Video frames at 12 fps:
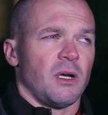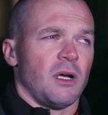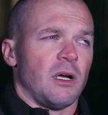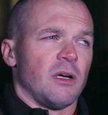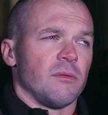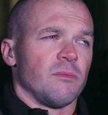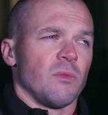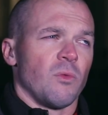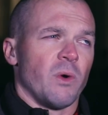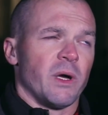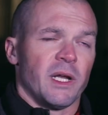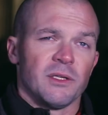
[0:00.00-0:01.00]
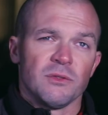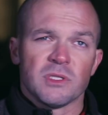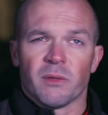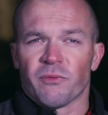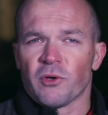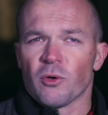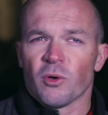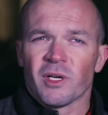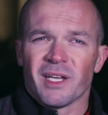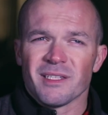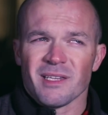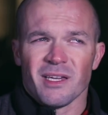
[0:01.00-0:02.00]
Um, why not do something for your
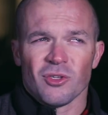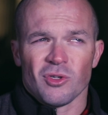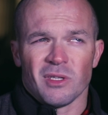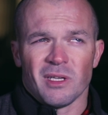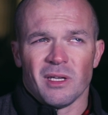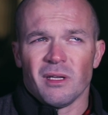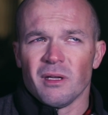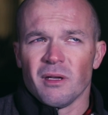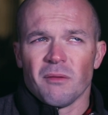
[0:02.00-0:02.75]
organization that